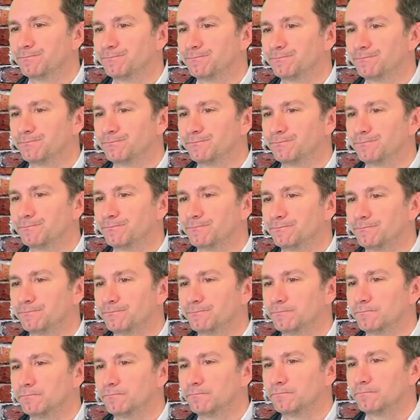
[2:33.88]

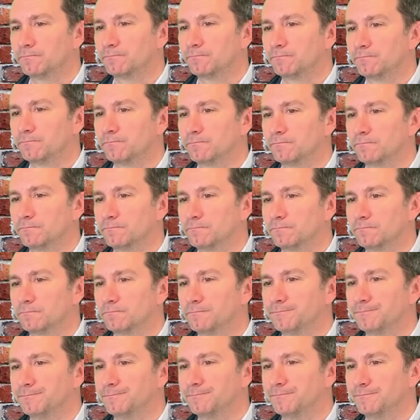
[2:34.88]

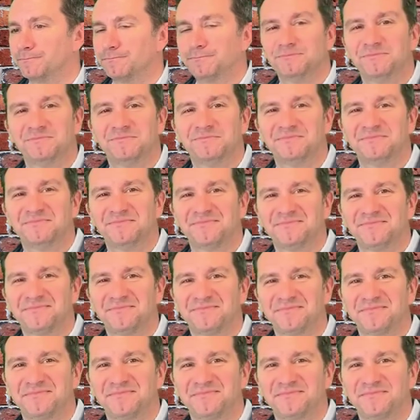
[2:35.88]

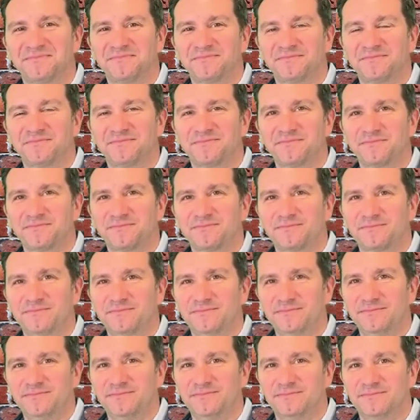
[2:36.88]

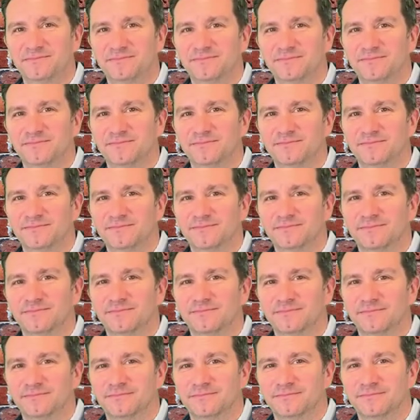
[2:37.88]

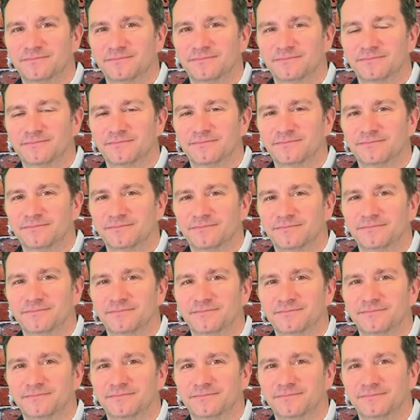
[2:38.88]

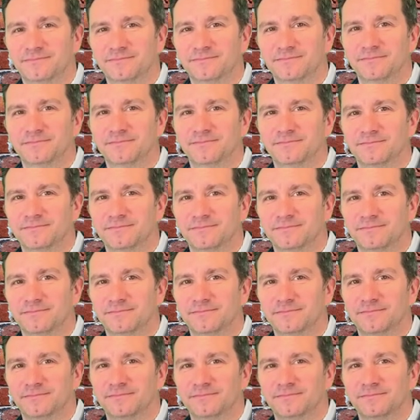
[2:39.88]

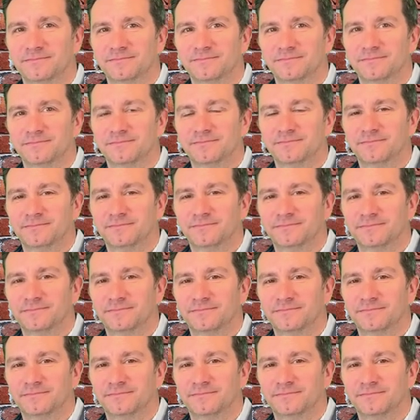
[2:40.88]
[no speech]